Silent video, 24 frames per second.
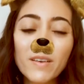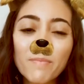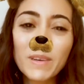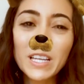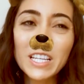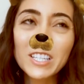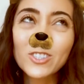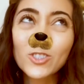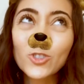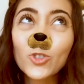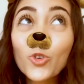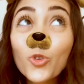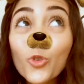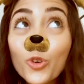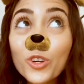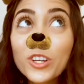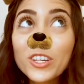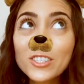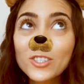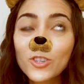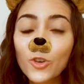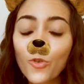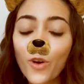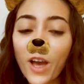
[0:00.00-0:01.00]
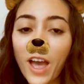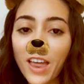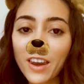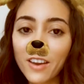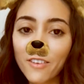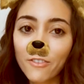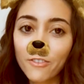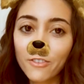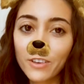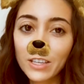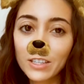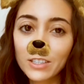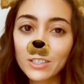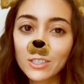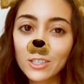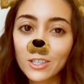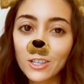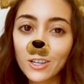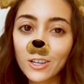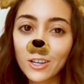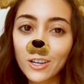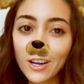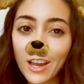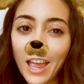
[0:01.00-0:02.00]
But as soon as you add a
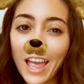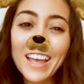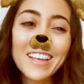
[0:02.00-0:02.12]
filter